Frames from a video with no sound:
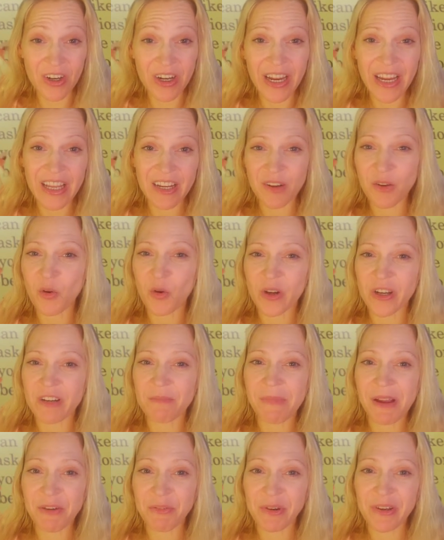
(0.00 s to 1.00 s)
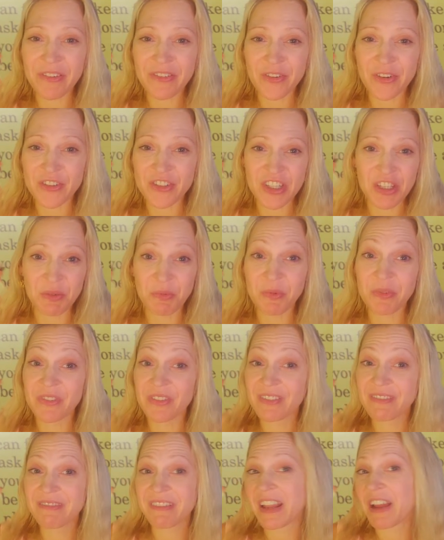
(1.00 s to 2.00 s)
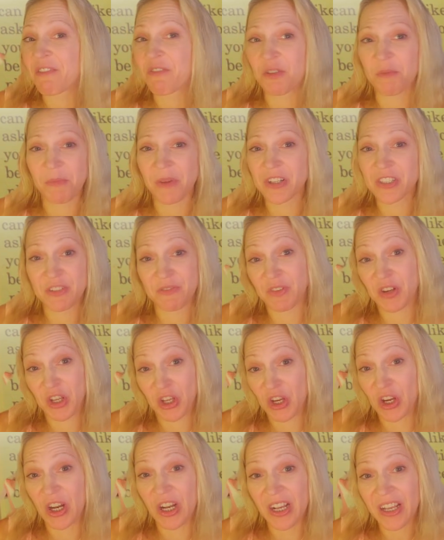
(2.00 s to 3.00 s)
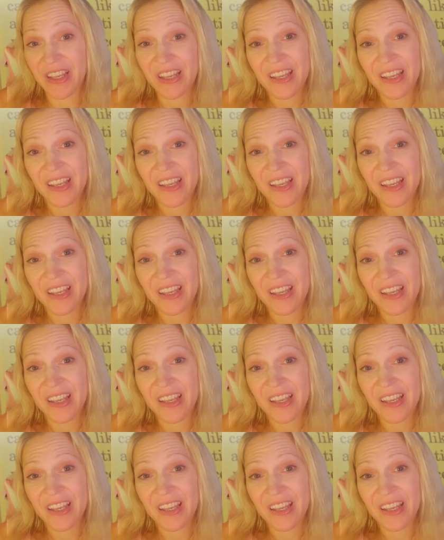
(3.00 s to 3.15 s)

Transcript: and according to my research, he was never much of a cook.